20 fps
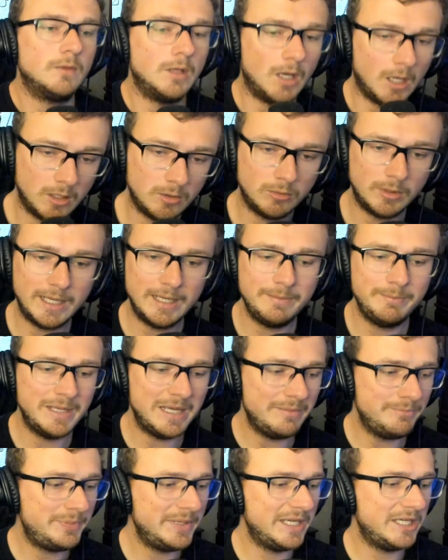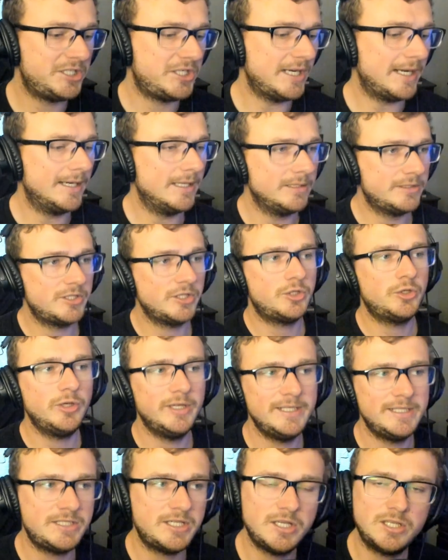All right, man. Big shout out to
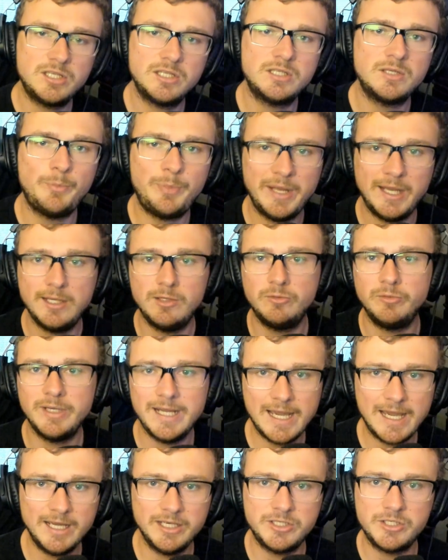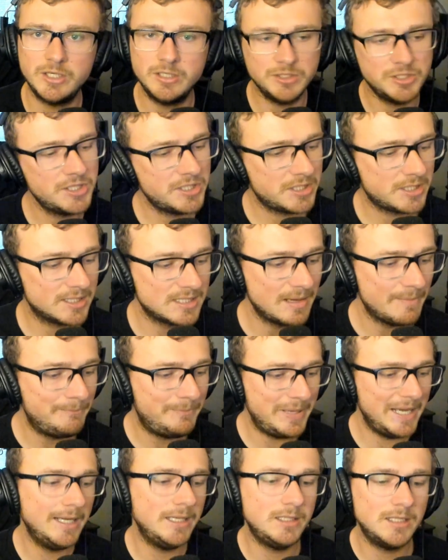Chris. This is a paid reaction. Just because I'm
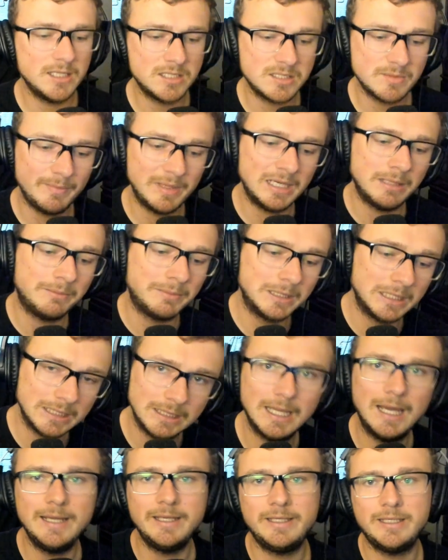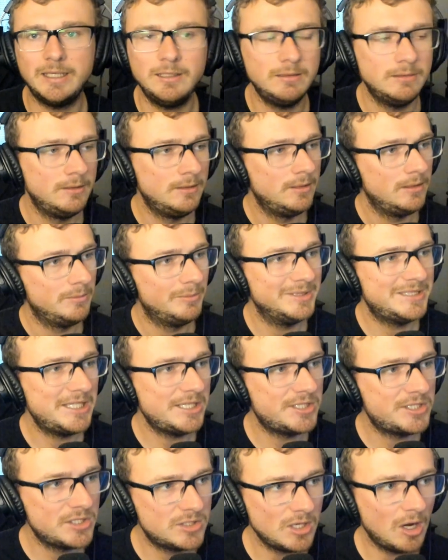paid doesn't mean I'm going to like it. But
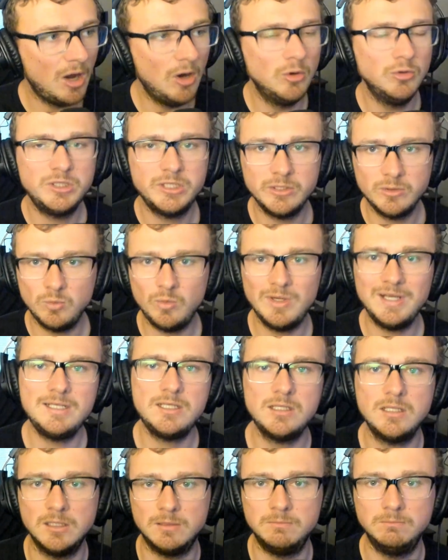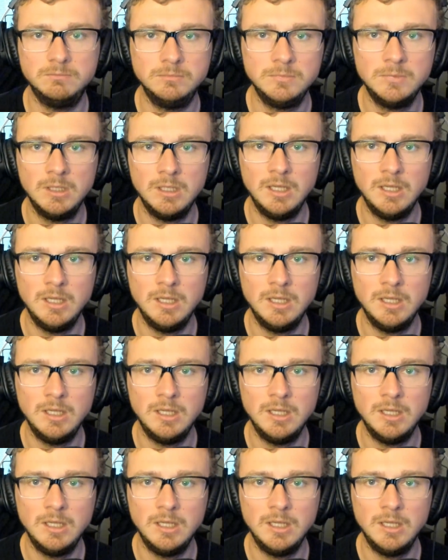this is Ocean Wisdom.